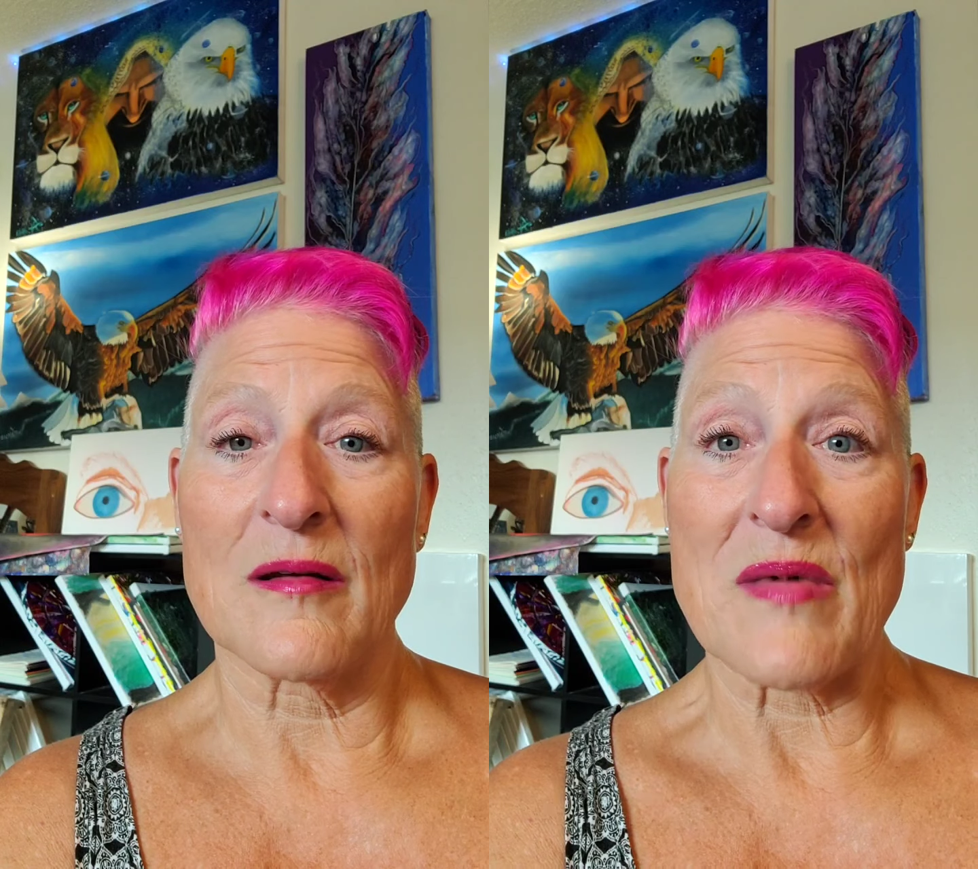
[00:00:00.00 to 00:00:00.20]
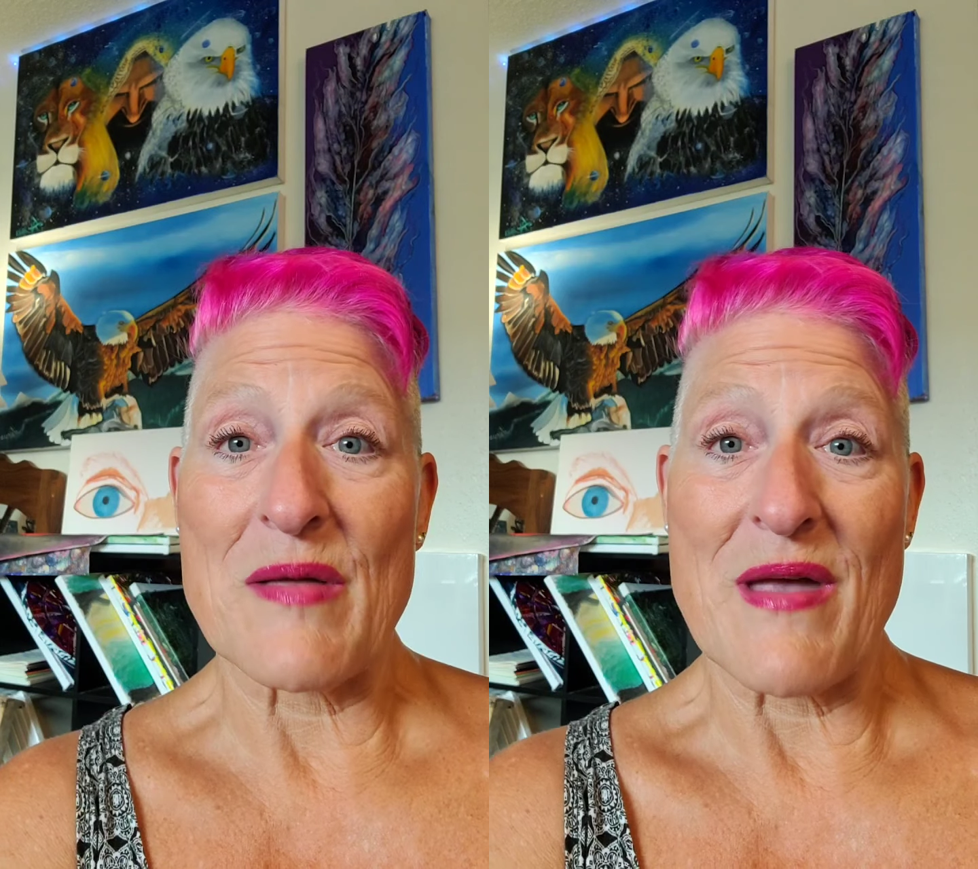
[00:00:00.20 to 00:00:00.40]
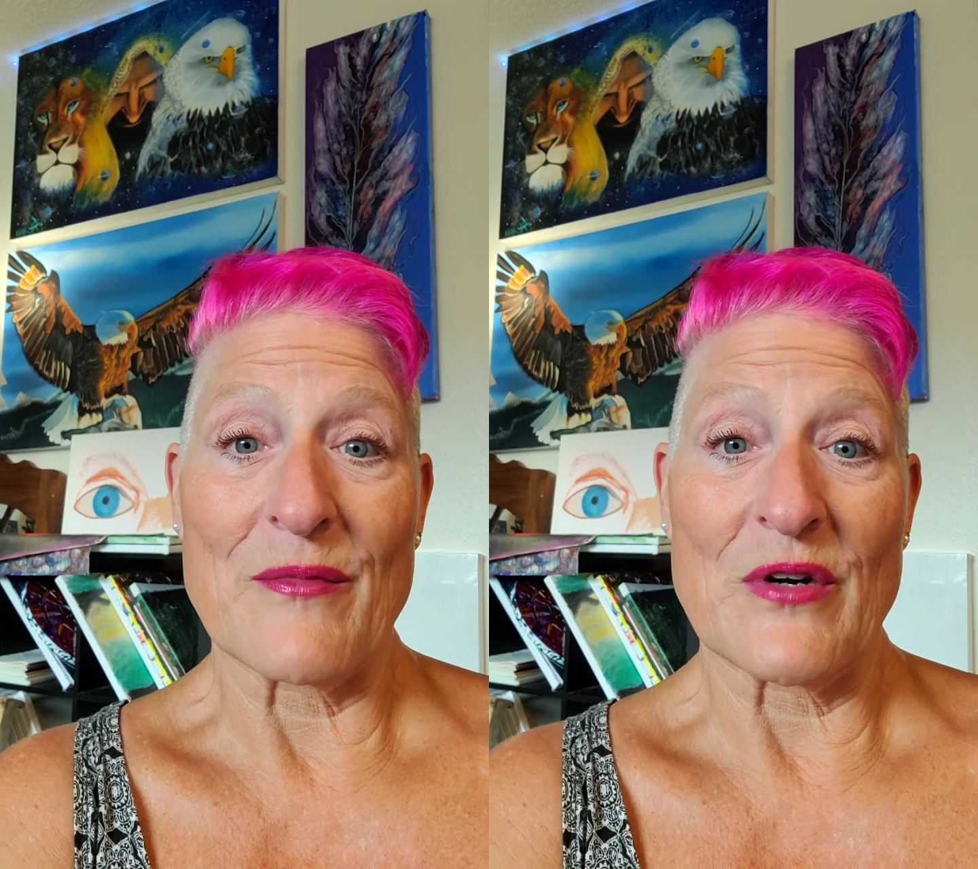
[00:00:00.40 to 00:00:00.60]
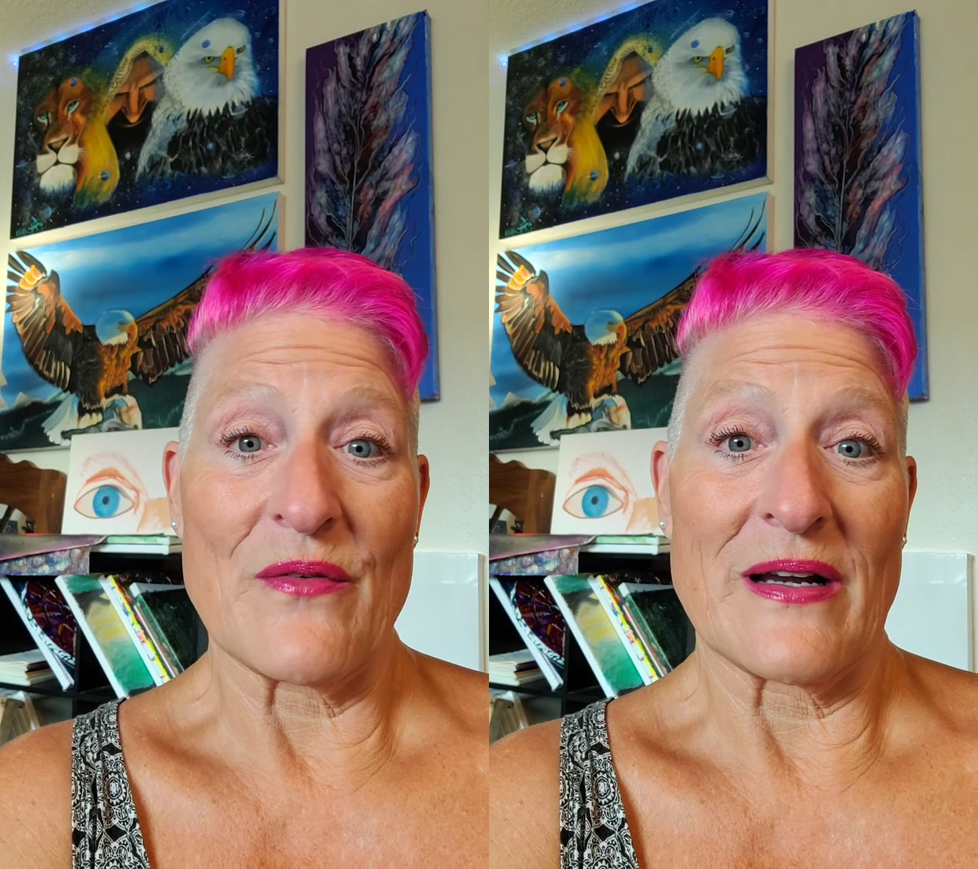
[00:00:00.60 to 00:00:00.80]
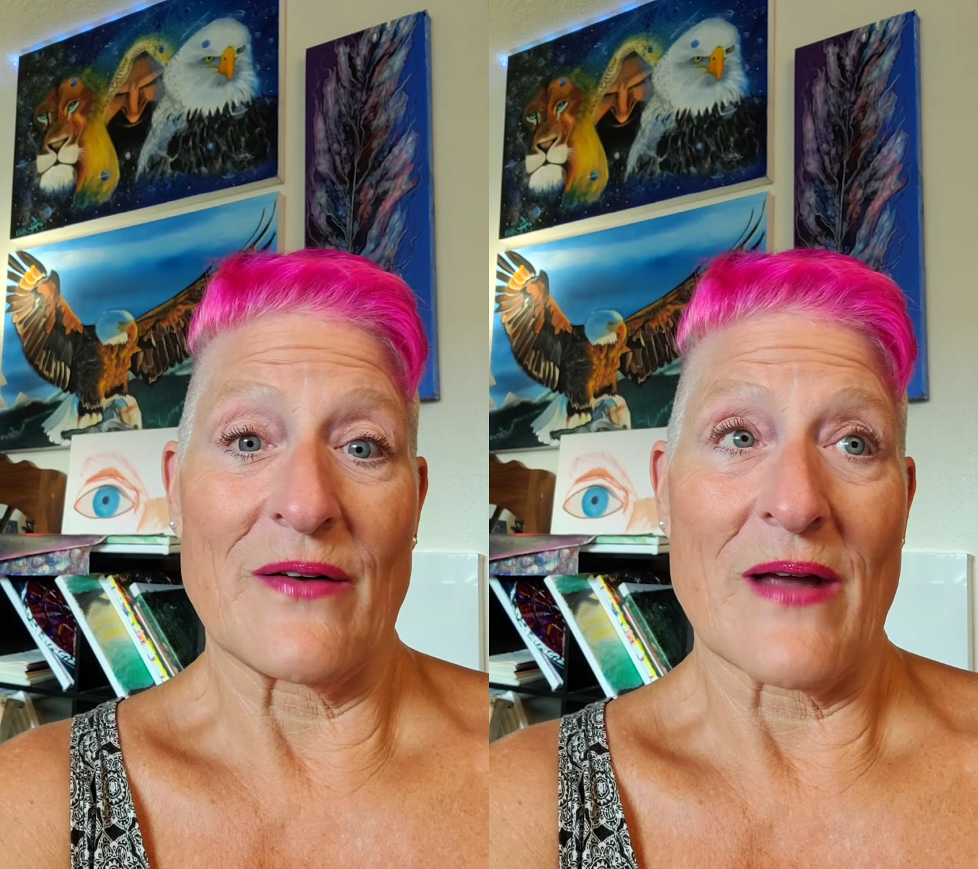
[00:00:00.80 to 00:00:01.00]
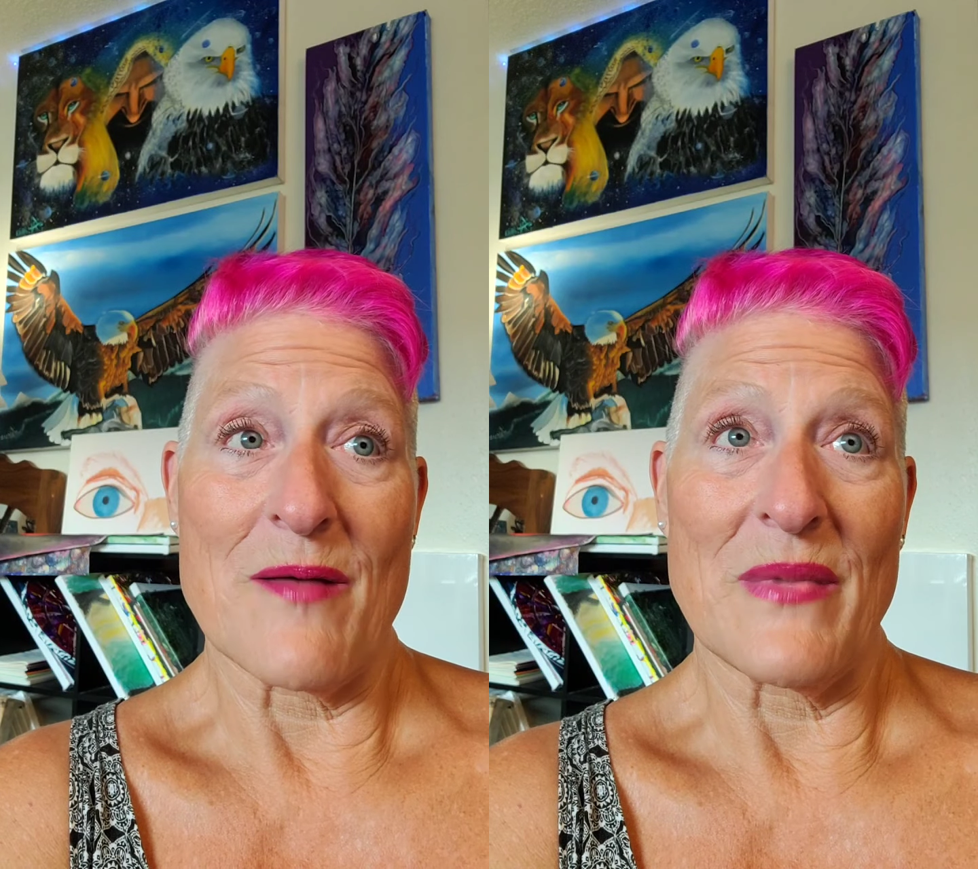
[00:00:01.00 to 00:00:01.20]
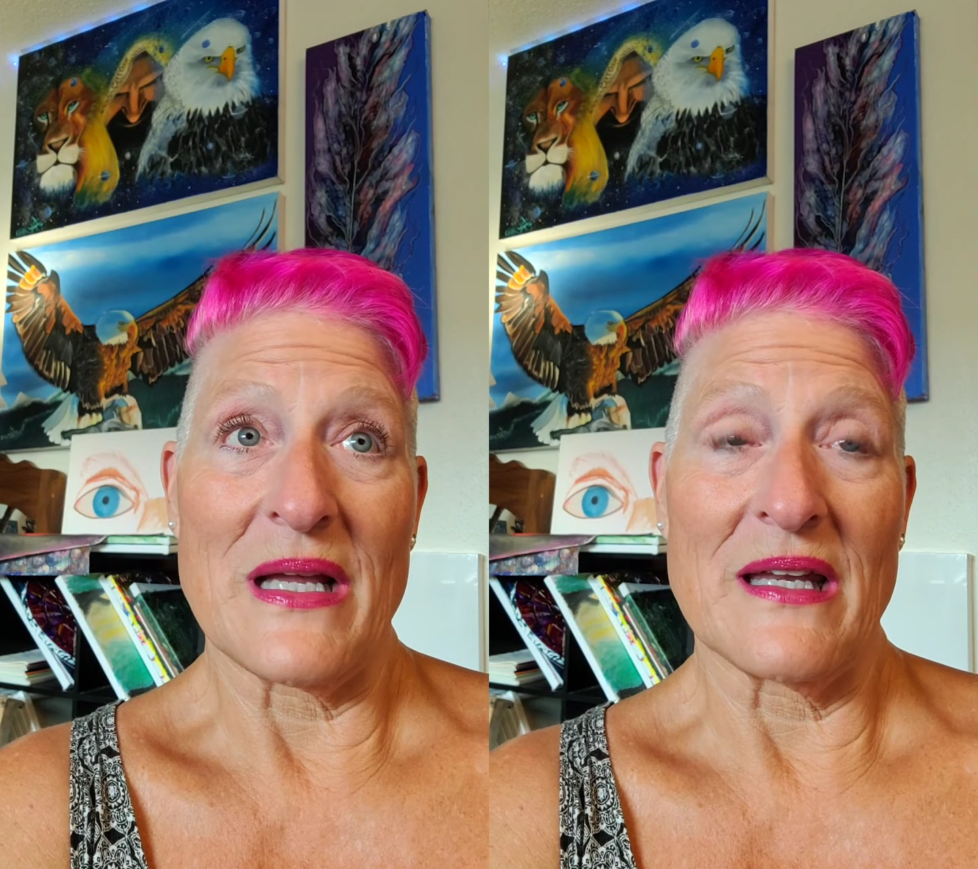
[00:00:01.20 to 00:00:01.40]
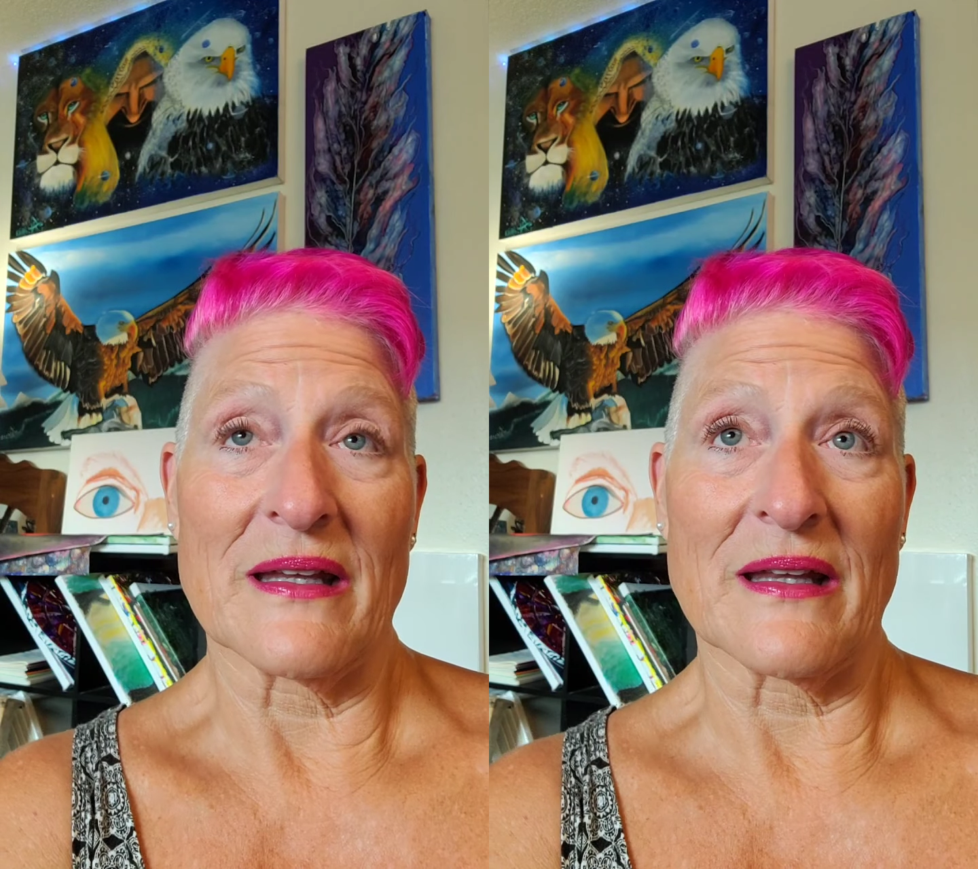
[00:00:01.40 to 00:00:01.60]
my memory went away
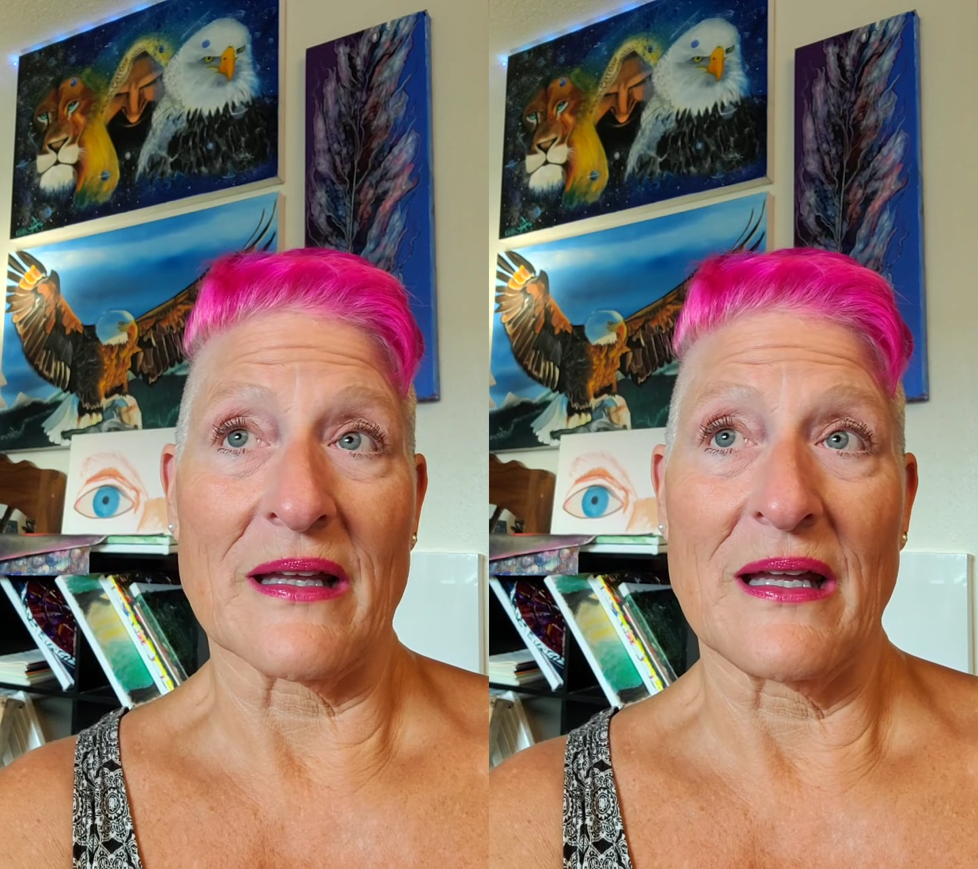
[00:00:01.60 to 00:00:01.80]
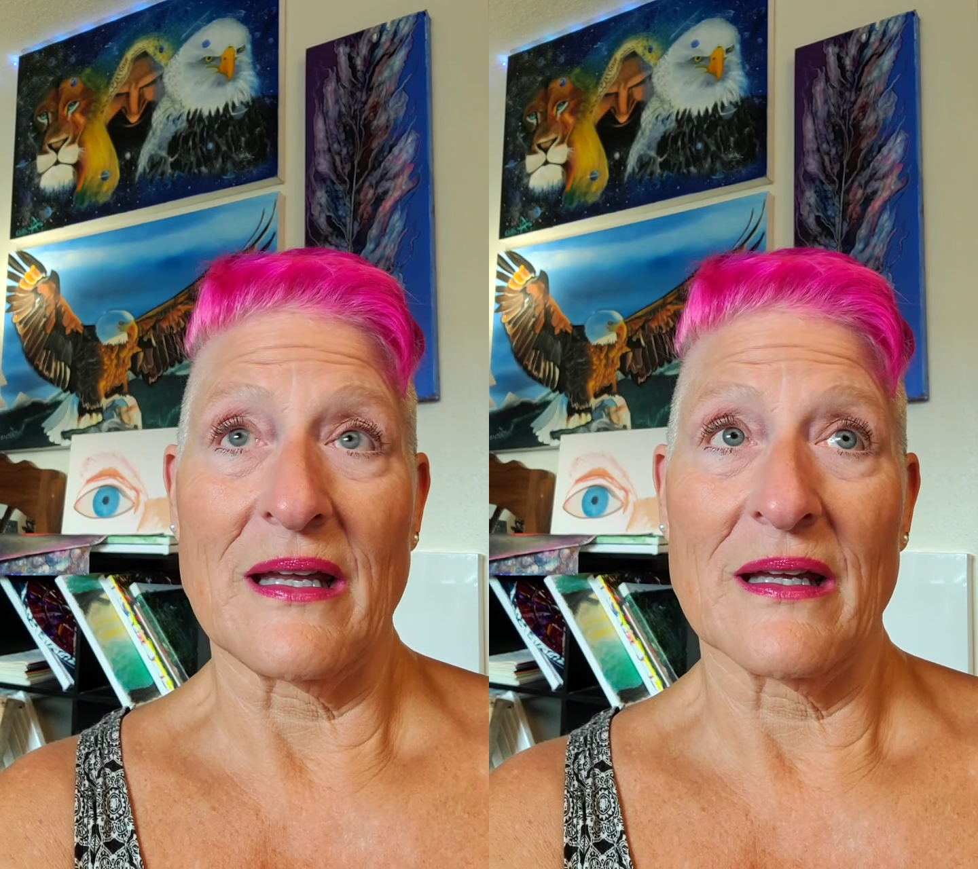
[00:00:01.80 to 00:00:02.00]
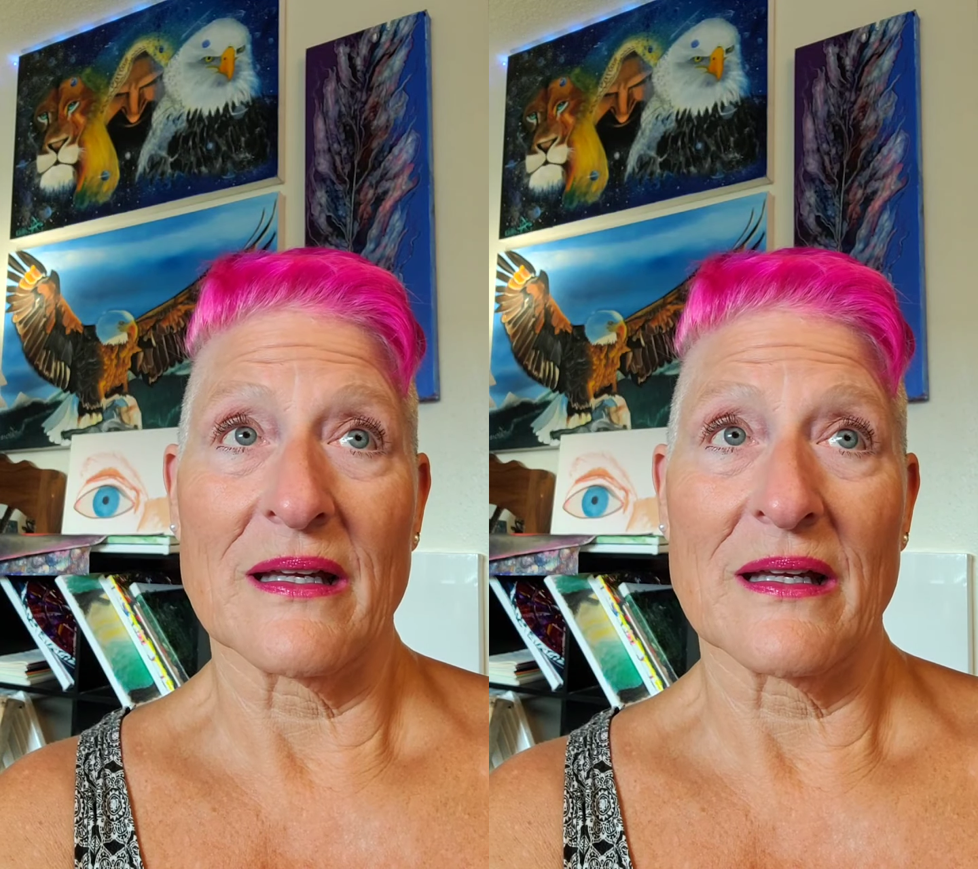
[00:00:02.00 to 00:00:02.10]
immediately.